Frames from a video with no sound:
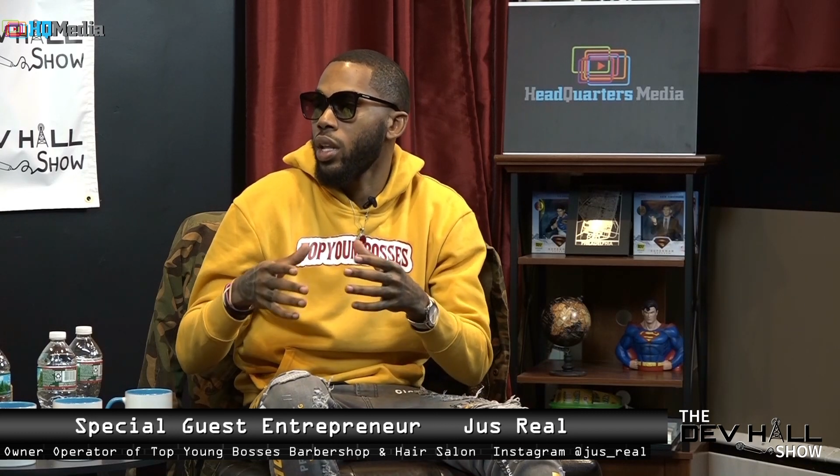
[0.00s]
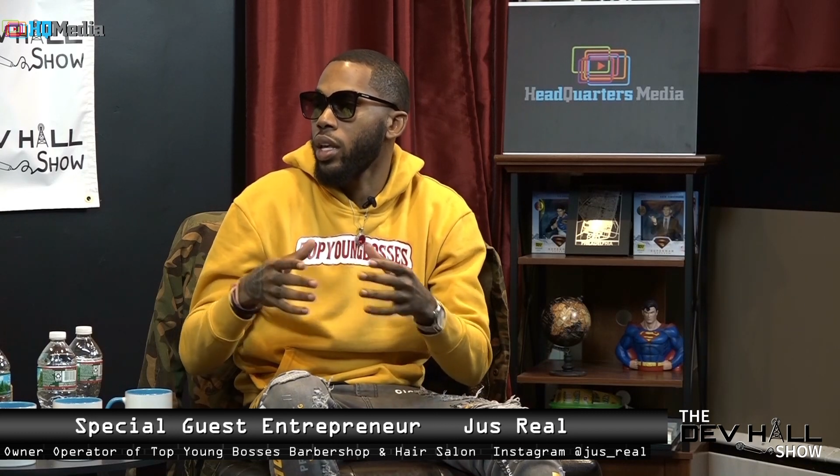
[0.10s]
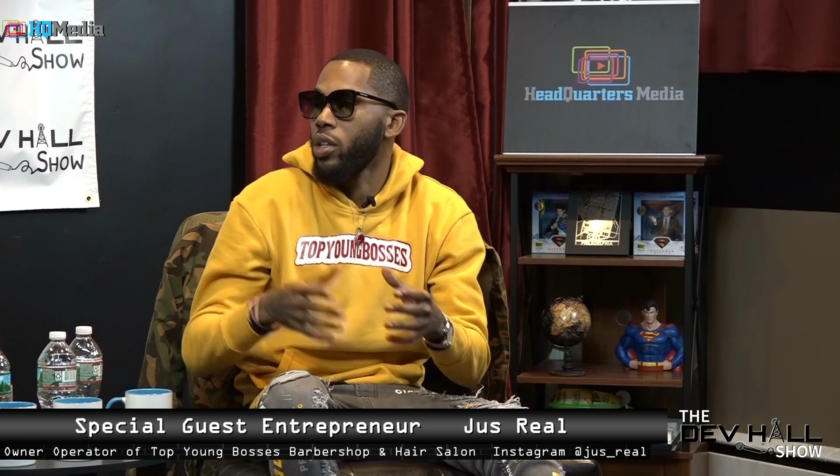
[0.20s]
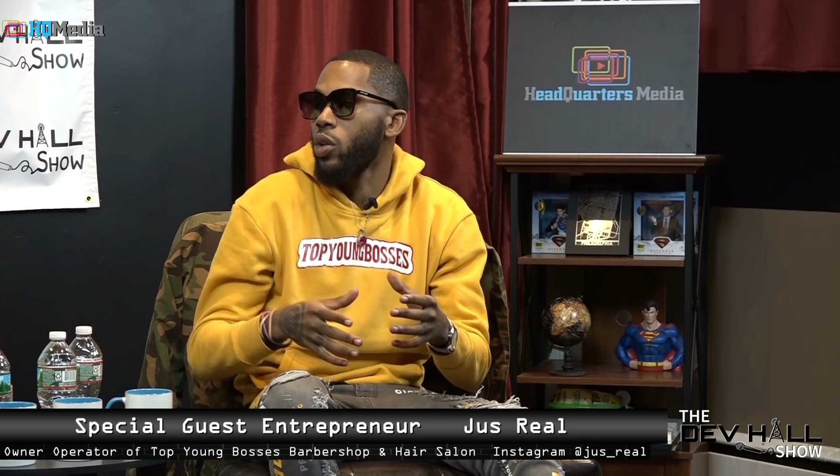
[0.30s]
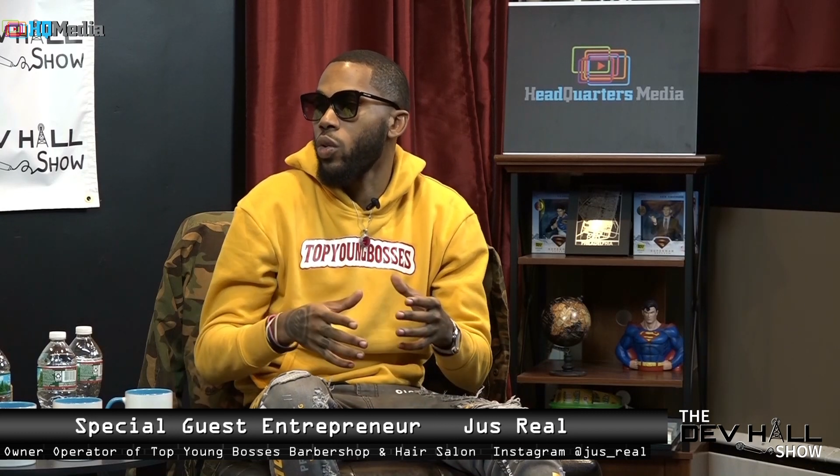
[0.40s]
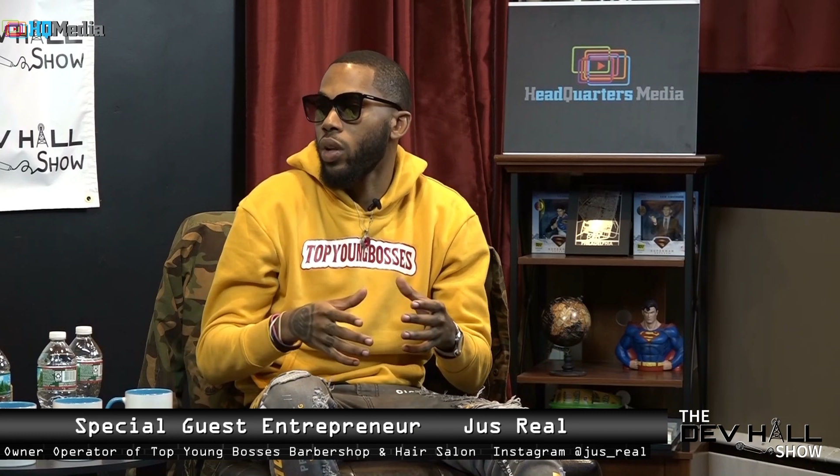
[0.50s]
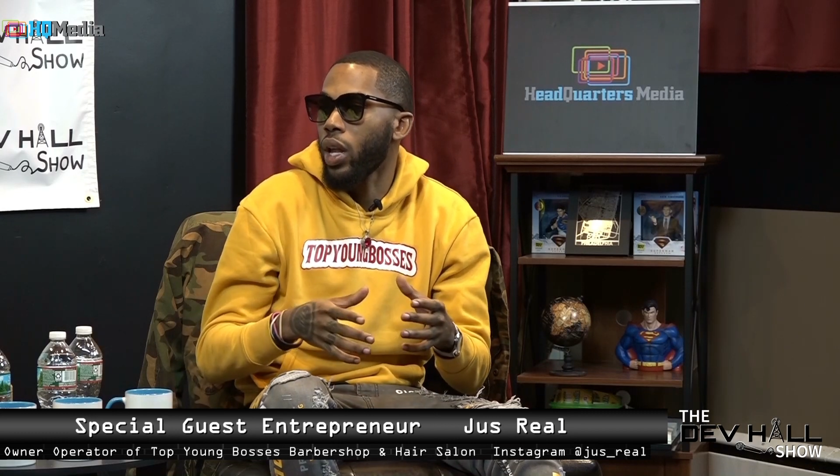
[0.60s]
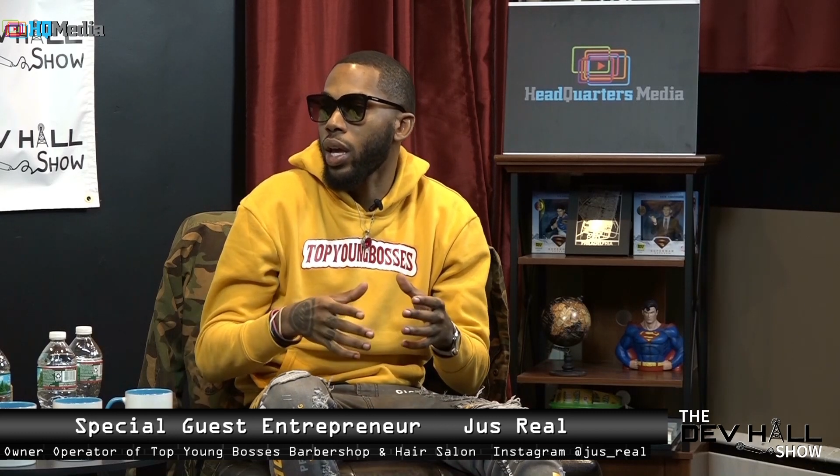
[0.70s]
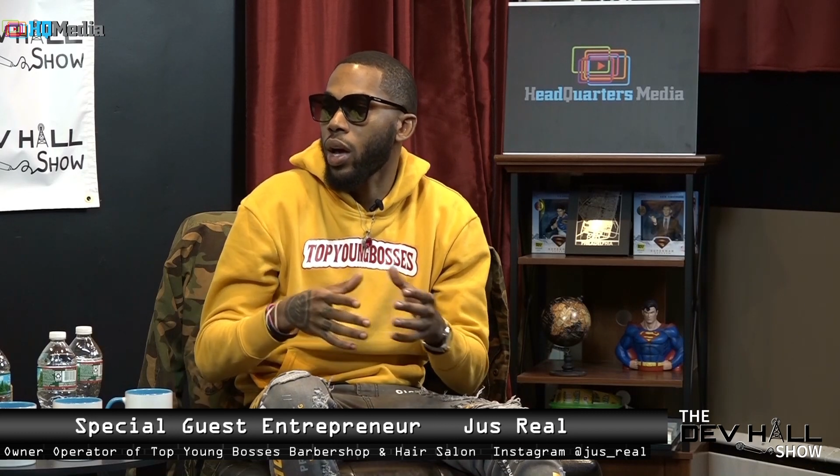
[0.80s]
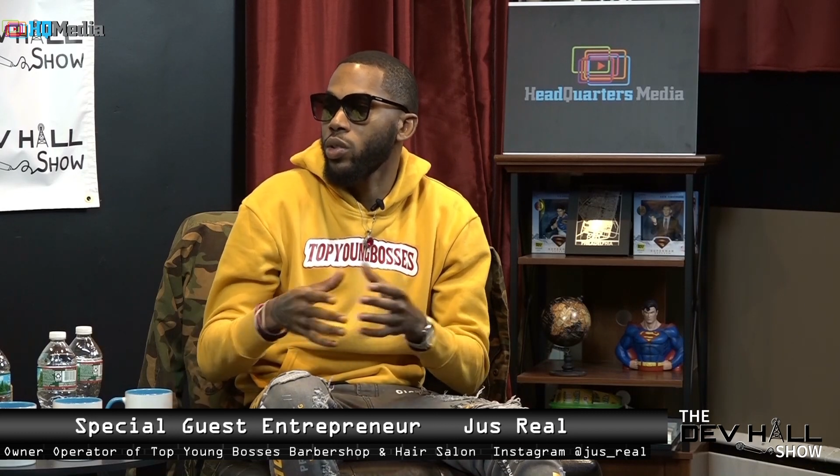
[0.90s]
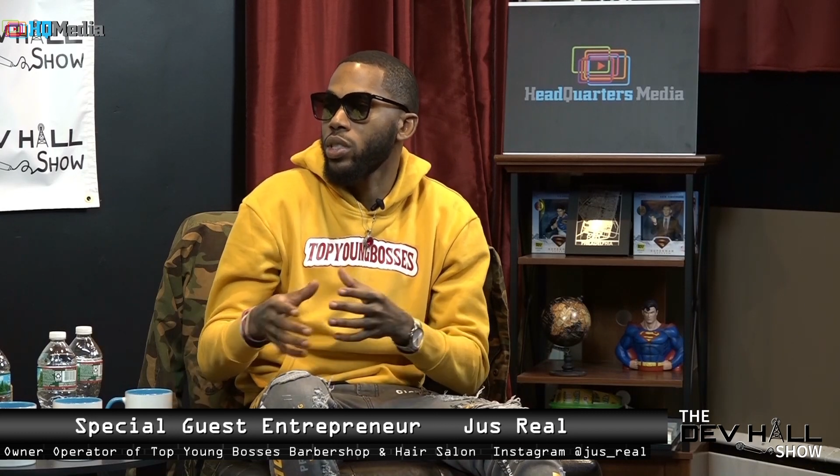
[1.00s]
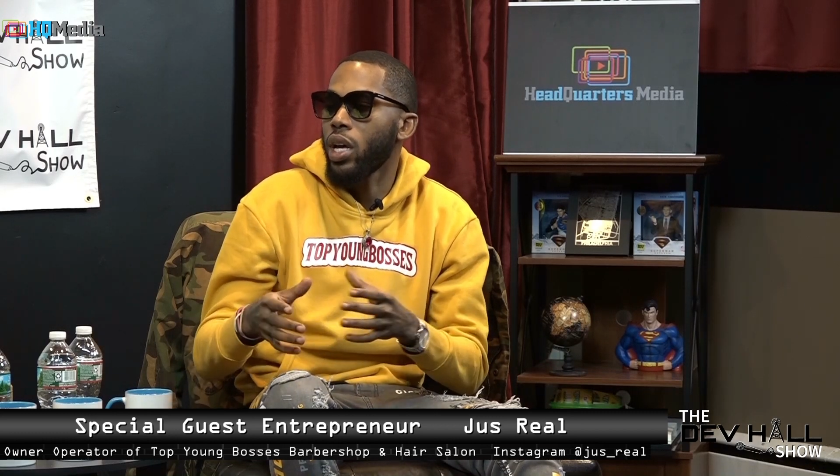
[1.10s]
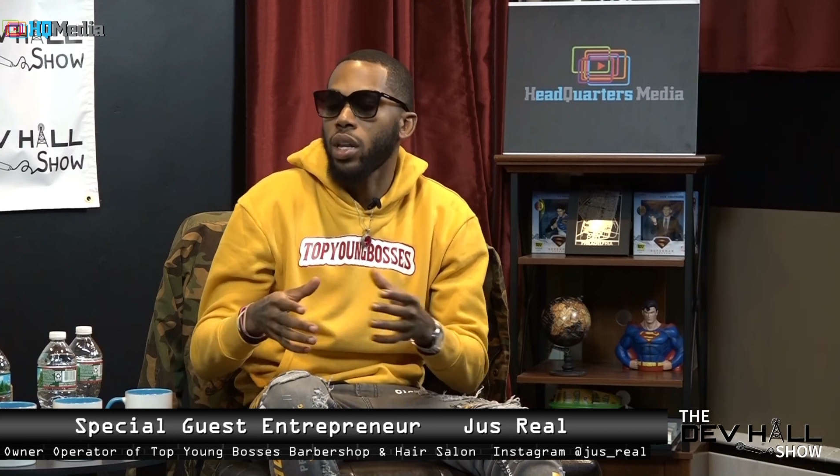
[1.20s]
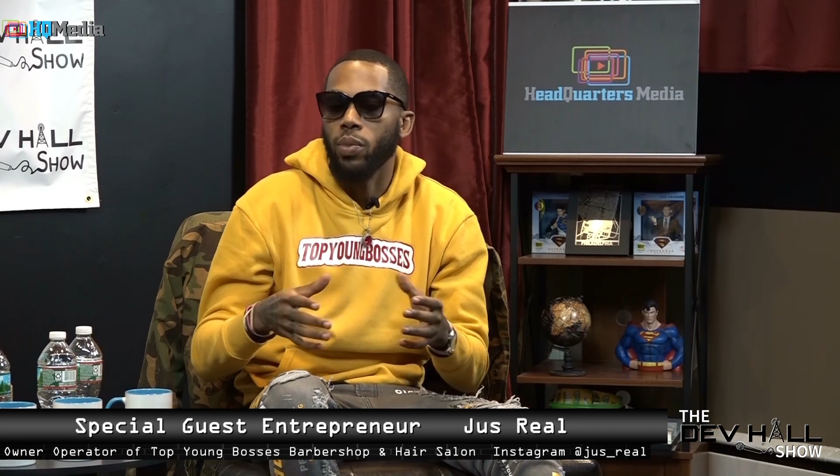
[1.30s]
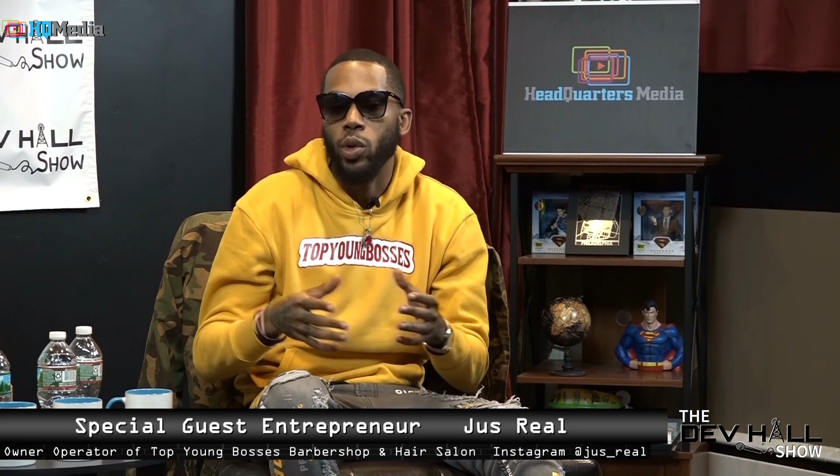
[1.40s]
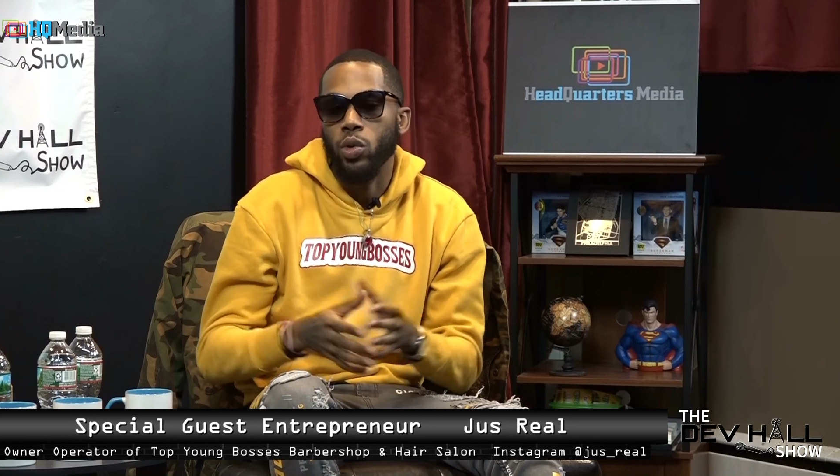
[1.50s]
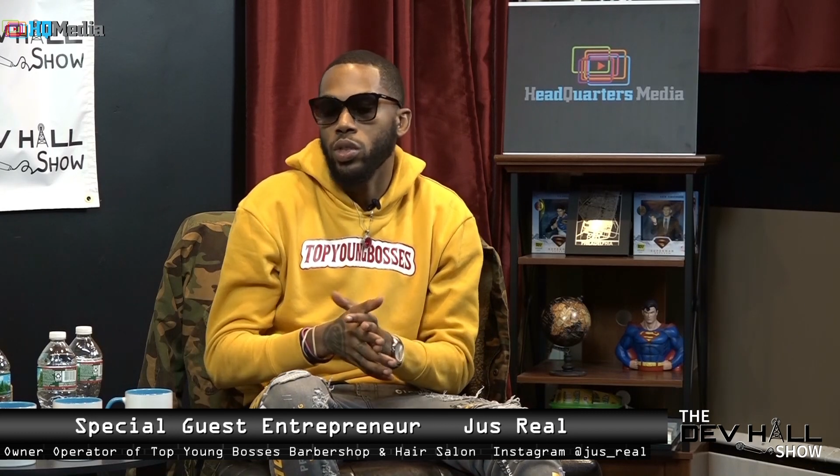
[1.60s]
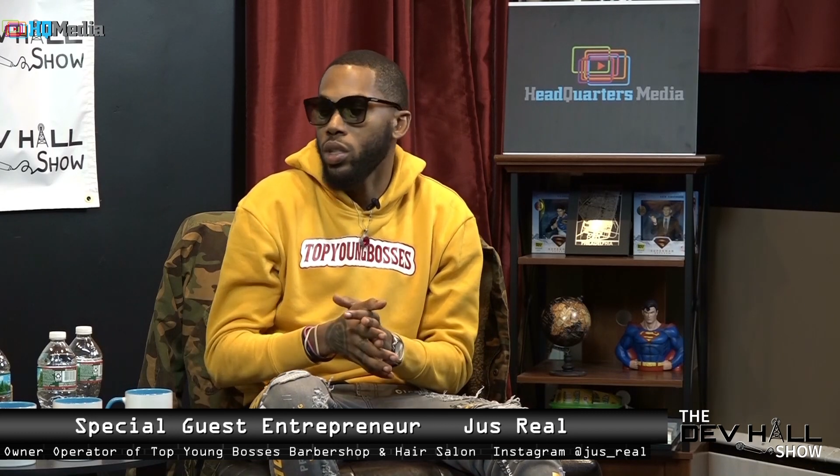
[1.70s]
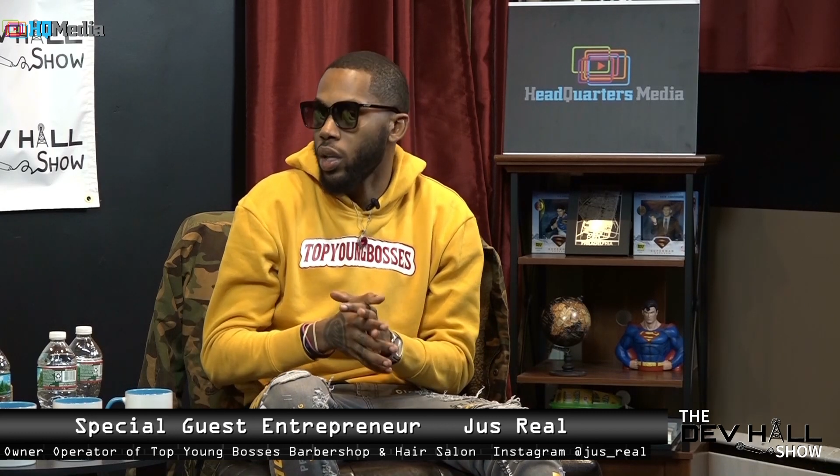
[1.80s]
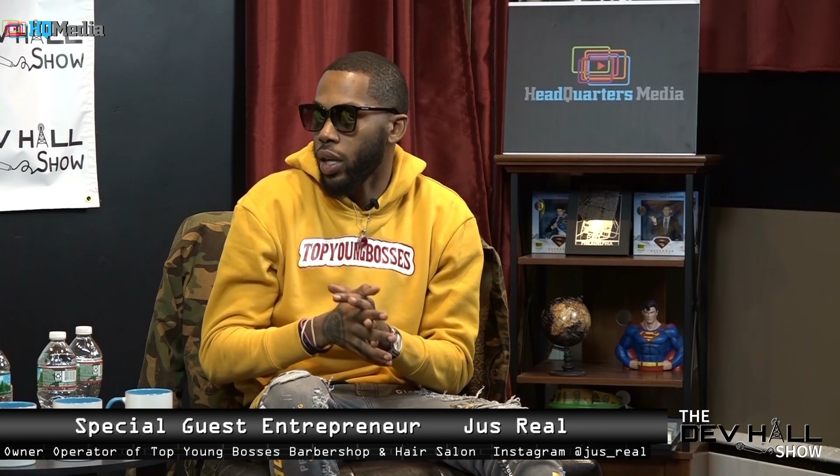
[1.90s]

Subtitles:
that he doing like outside of music.